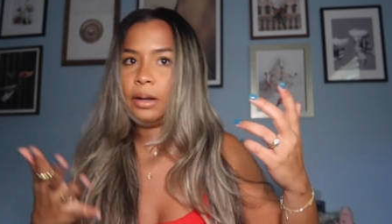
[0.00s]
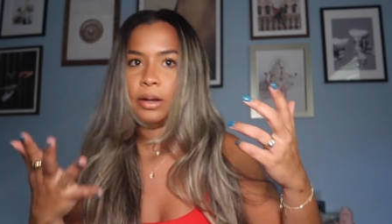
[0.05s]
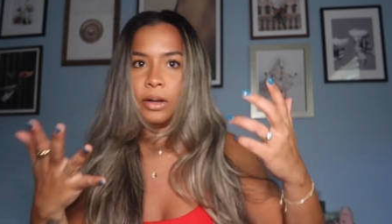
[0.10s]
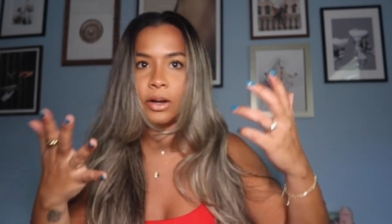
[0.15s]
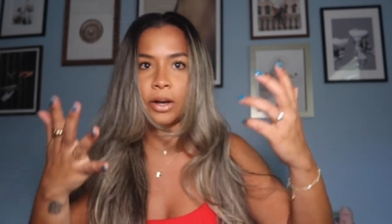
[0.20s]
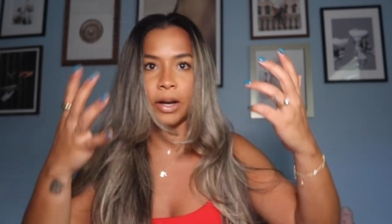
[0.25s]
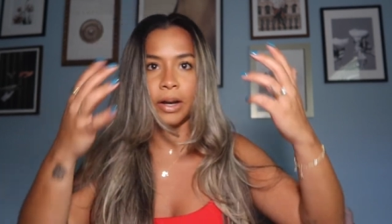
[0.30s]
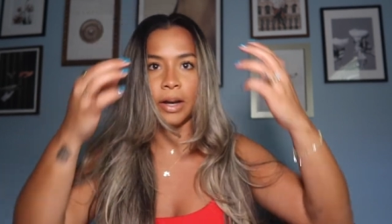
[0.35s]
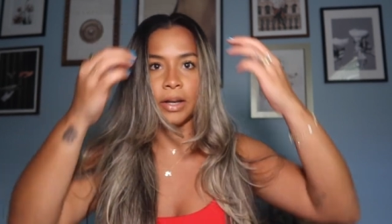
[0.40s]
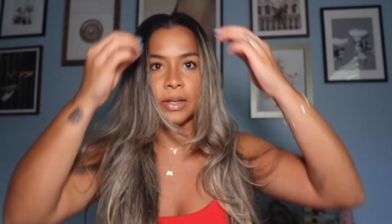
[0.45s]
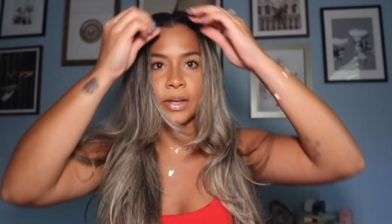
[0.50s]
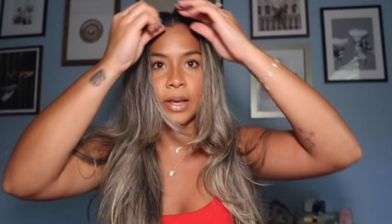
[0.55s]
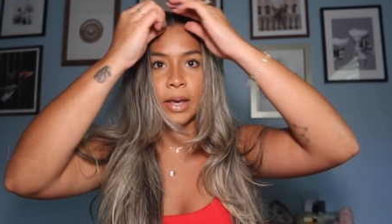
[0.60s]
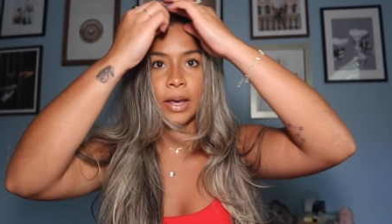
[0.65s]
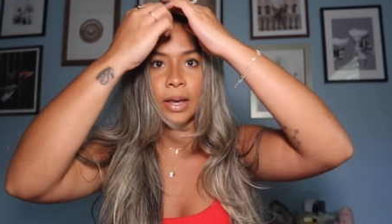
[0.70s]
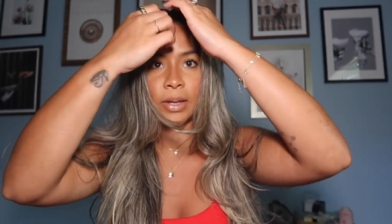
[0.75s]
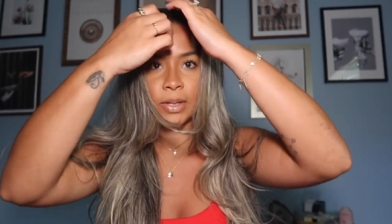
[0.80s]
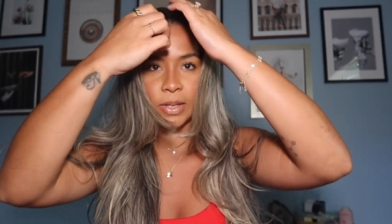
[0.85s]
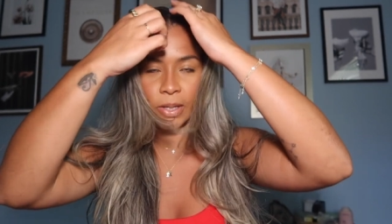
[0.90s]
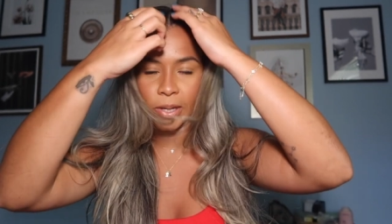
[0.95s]
your hair gets
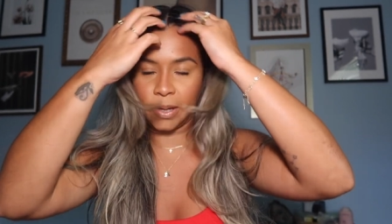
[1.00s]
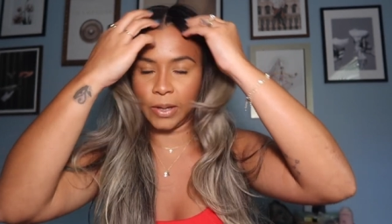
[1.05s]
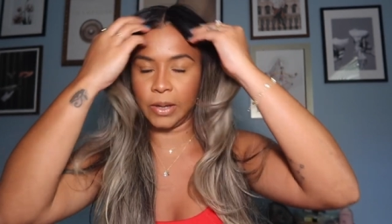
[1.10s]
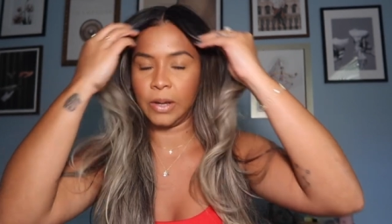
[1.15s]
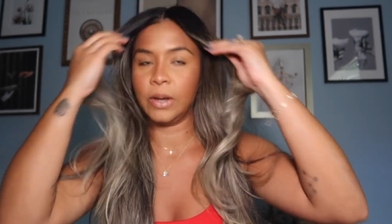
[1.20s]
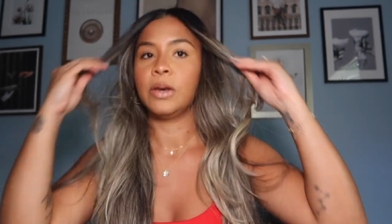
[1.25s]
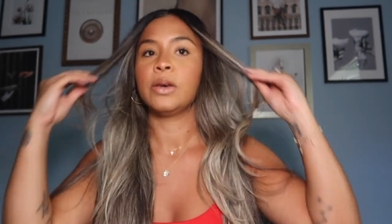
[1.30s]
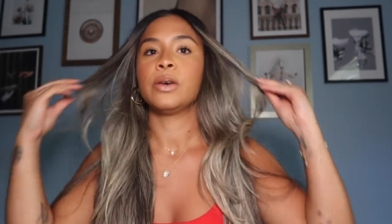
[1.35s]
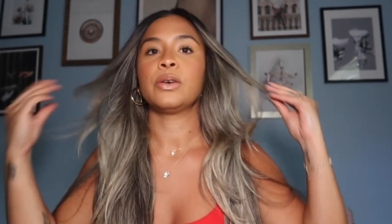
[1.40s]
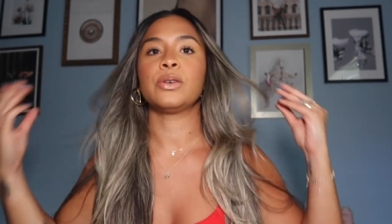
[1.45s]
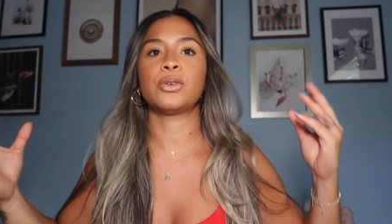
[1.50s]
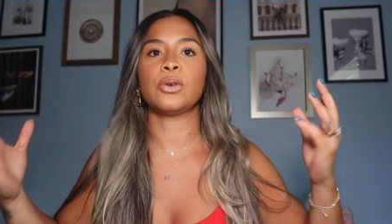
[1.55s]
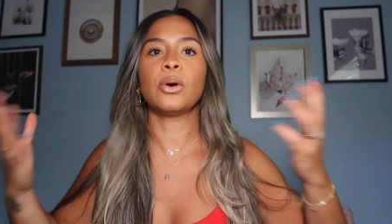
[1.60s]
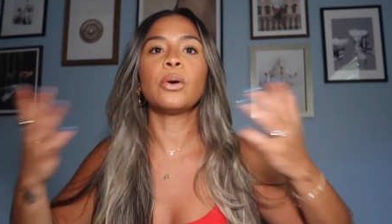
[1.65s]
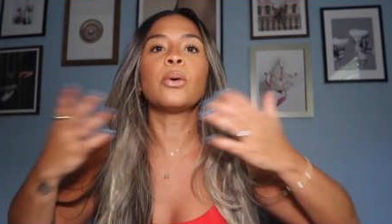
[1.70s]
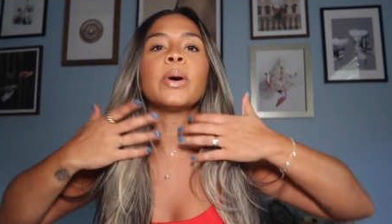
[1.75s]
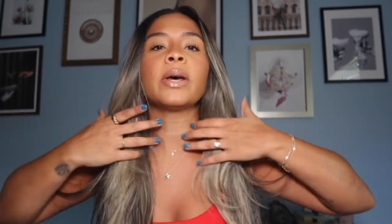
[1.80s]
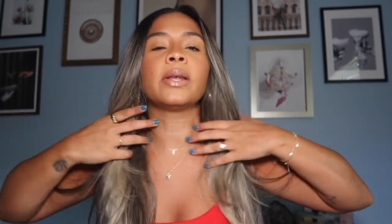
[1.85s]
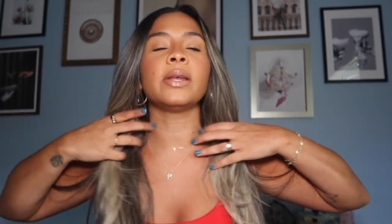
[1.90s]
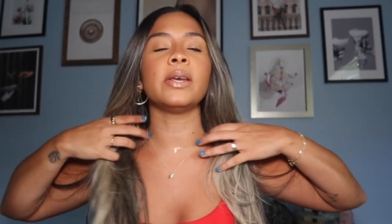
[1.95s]
kinks like
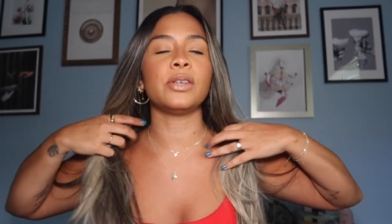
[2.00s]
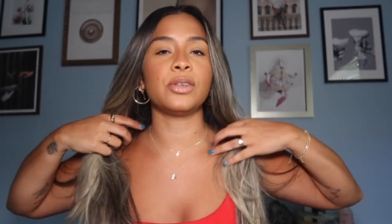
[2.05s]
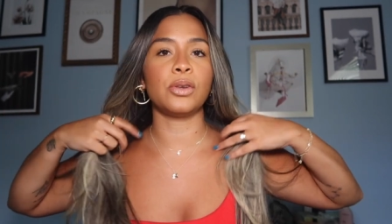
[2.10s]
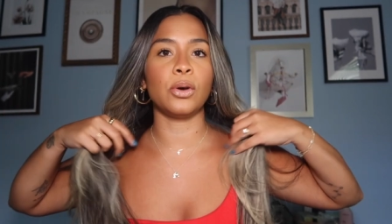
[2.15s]
so quickly.